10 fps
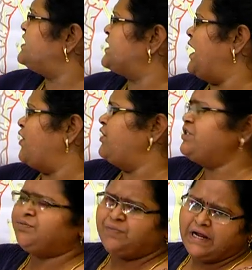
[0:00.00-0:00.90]
these are
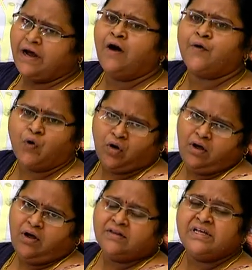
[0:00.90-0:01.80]
going to play a
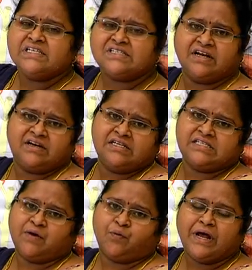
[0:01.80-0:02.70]
role? These
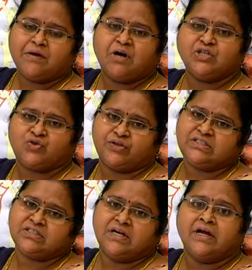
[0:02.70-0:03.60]
kidneys are very much
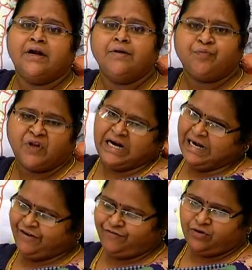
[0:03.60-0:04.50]
rich in
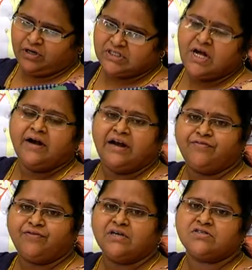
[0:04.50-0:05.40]
nephrons.
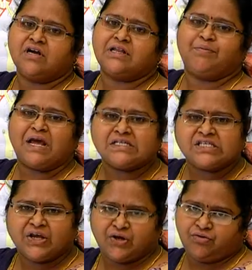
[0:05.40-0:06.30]
Nephrons are the
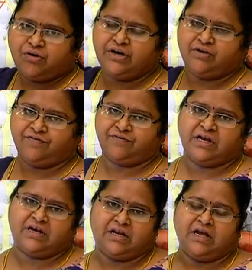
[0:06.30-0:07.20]
basic unit of
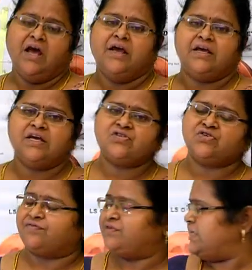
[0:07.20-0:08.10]
kidney. Each
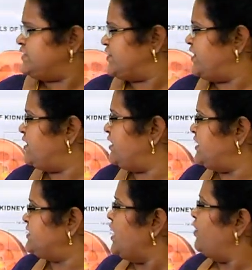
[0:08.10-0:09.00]
of these
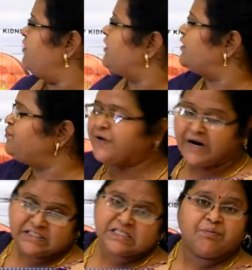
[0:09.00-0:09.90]
kidneys will
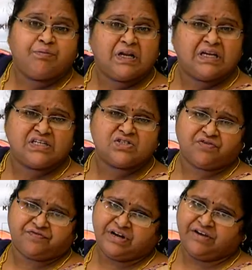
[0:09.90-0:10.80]
comprise millions
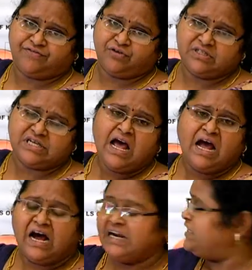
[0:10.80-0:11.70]
of nephrons,
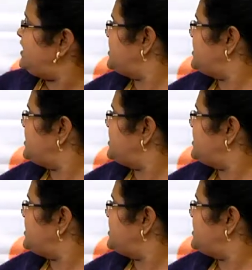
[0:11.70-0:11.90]
and